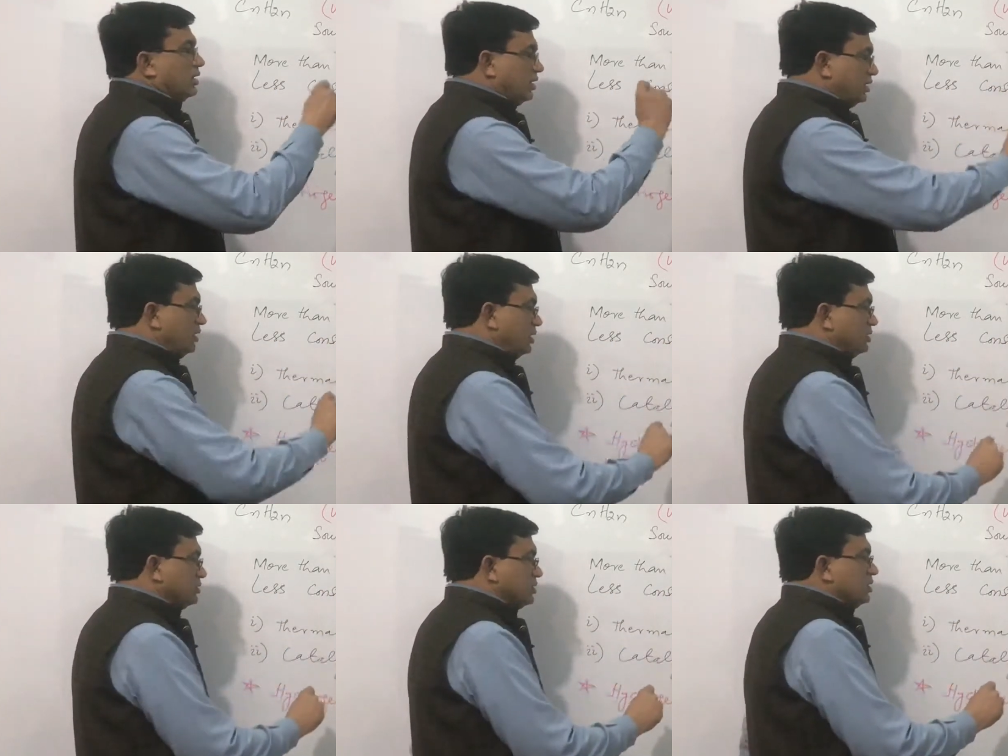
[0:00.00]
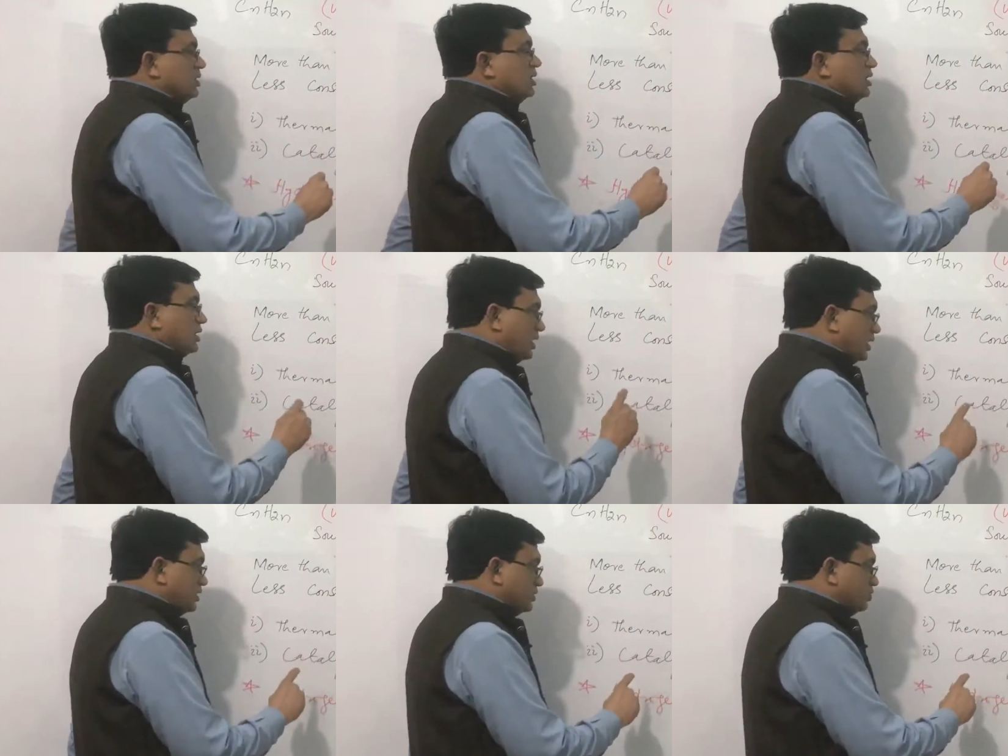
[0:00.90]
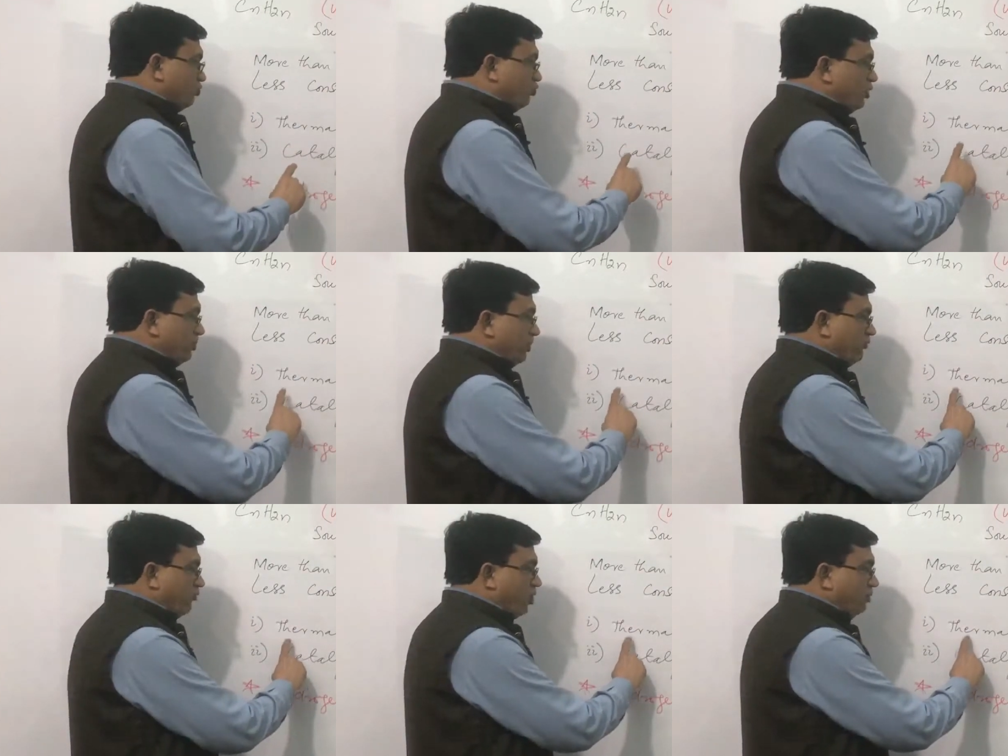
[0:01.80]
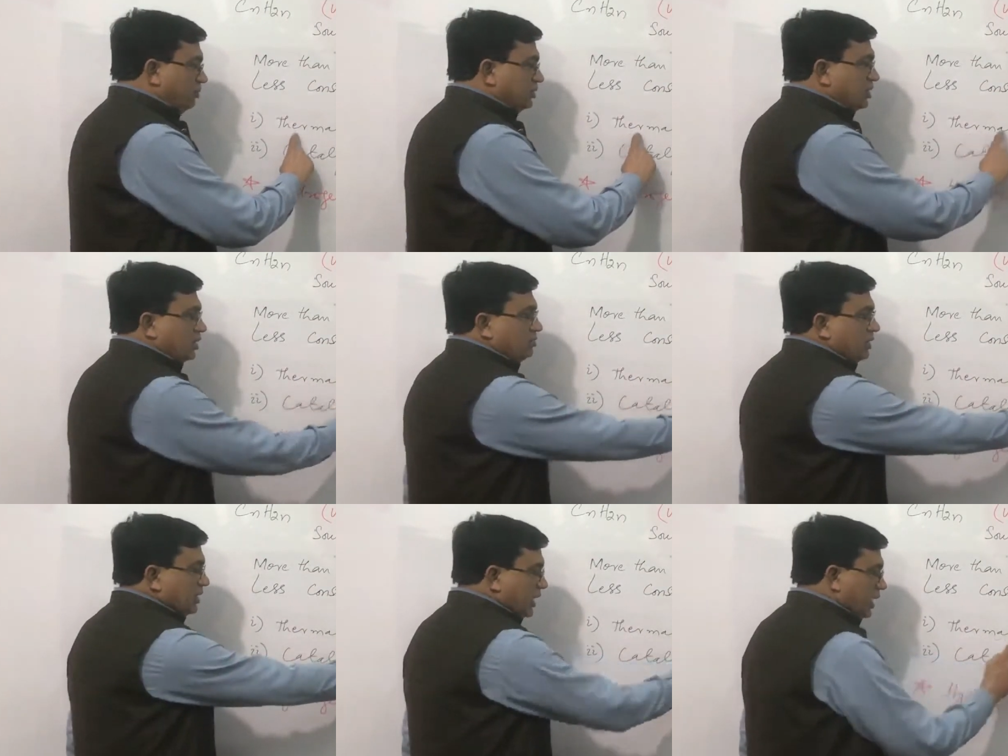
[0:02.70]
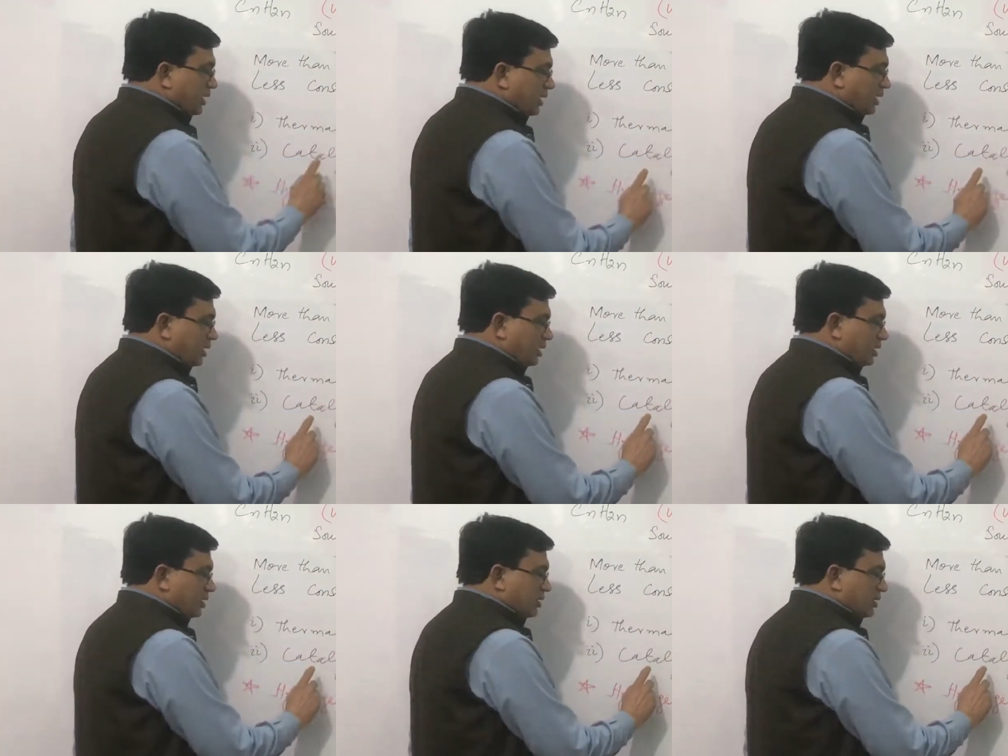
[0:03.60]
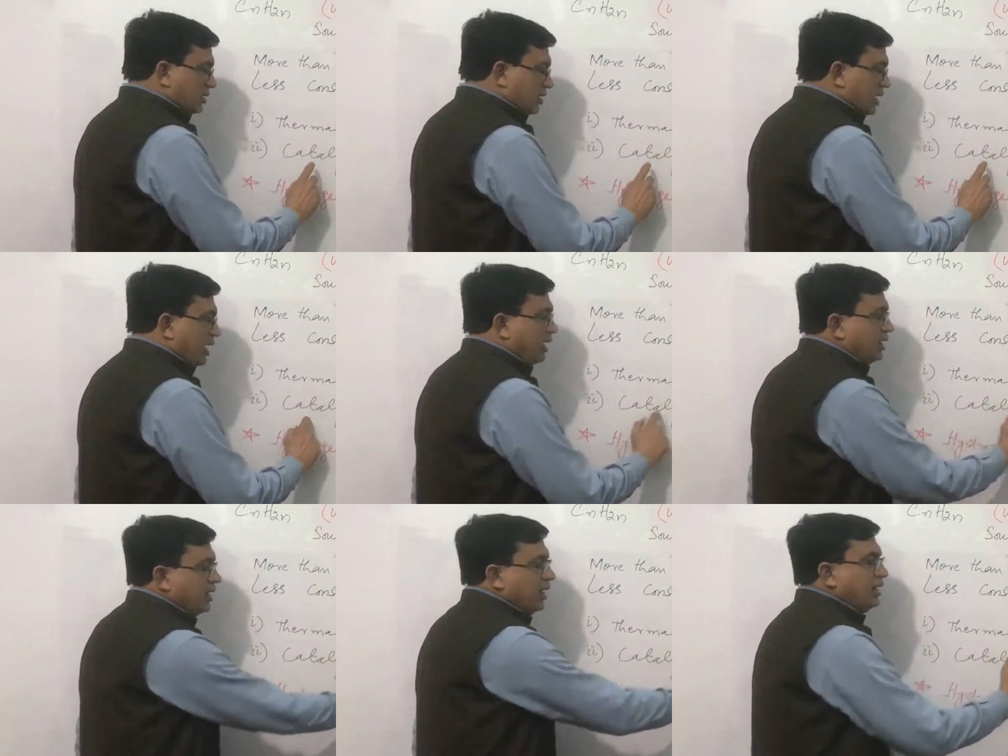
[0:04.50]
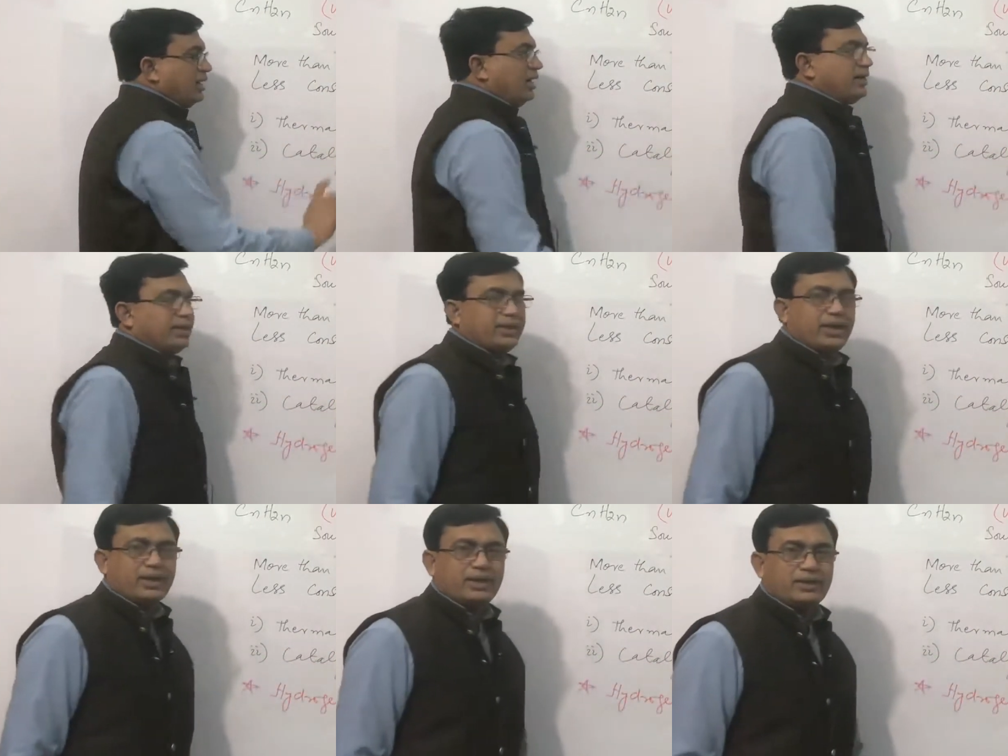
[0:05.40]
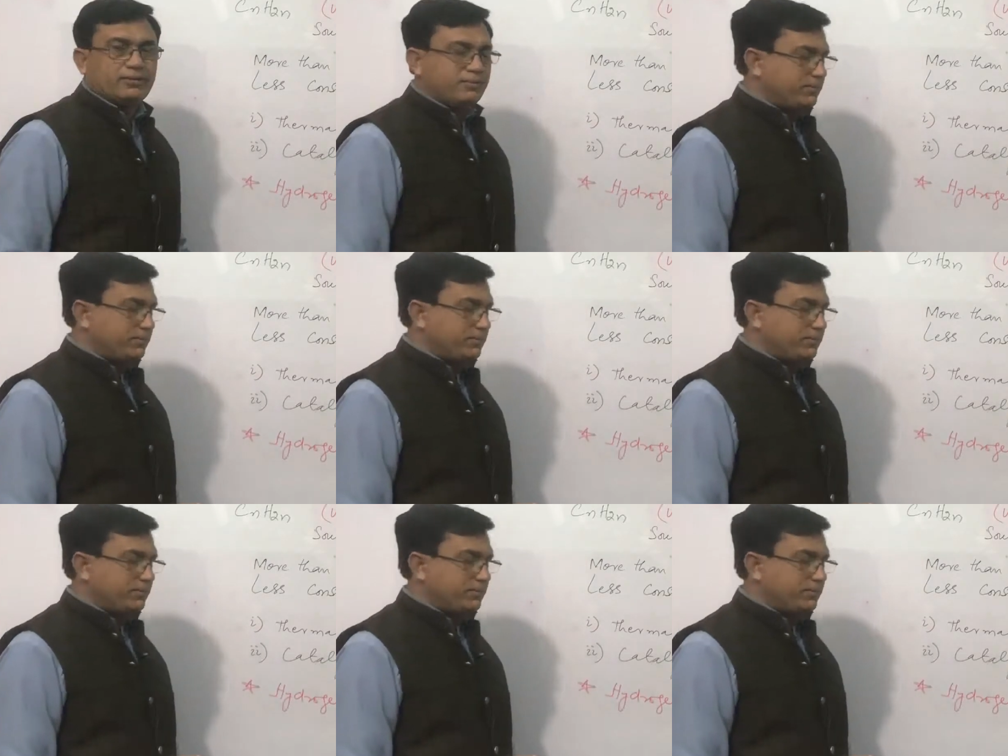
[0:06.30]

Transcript: In this case, we perform thermal cracking and catalytic cracking.